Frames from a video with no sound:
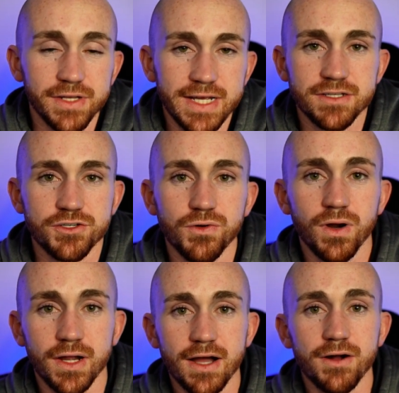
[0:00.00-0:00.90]
days that you
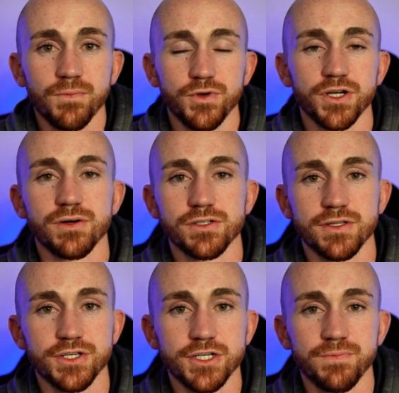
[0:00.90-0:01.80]
work out, when you're going to
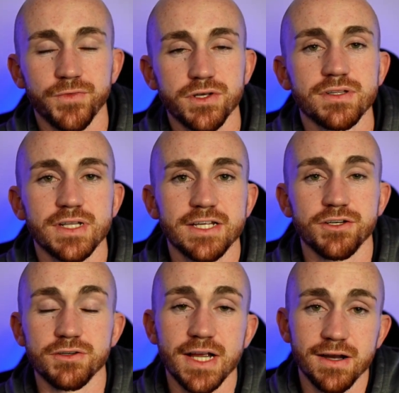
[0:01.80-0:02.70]
the gym, those are the days
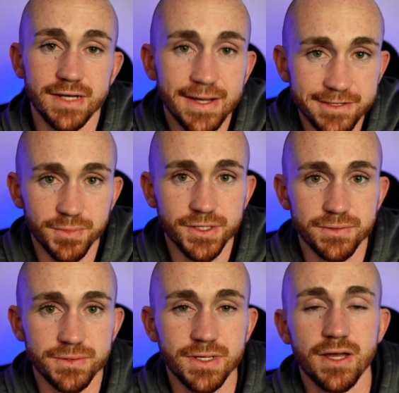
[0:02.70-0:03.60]
you're tearing down your
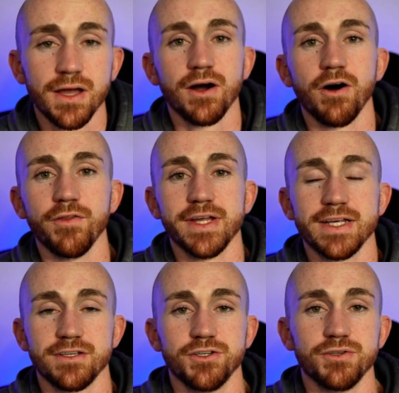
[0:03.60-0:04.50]
muscles. On the
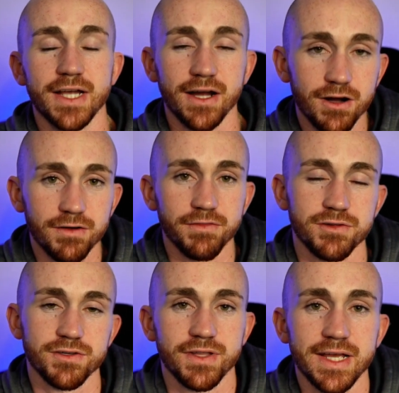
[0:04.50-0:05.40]
days that you take off,
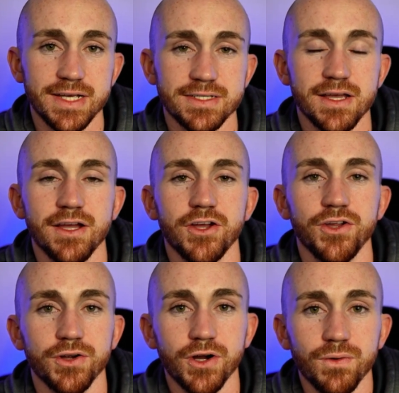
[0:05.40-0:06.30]
those are the days
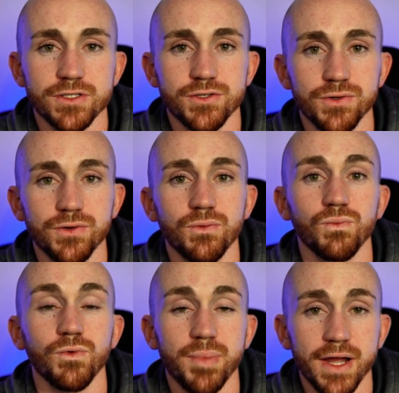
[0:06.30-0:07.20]
you're going to
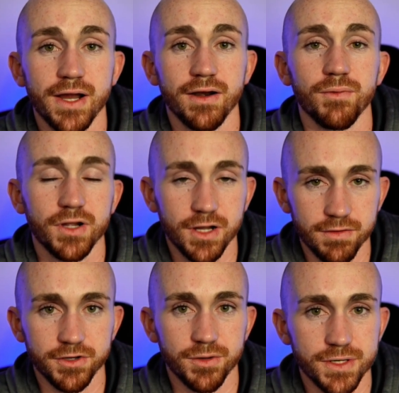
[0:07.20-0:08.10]
repair and
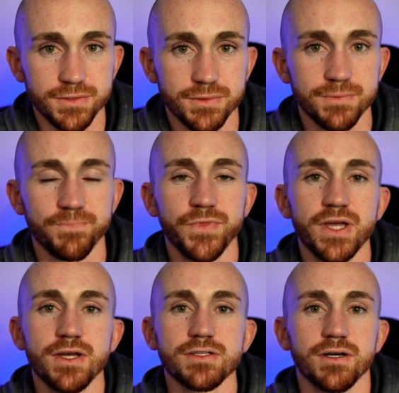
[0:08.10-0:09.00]
recover your muscles.
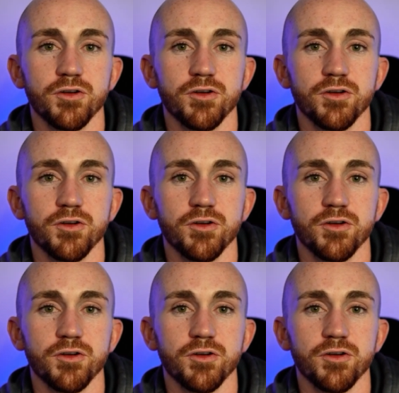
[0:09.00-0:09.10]
So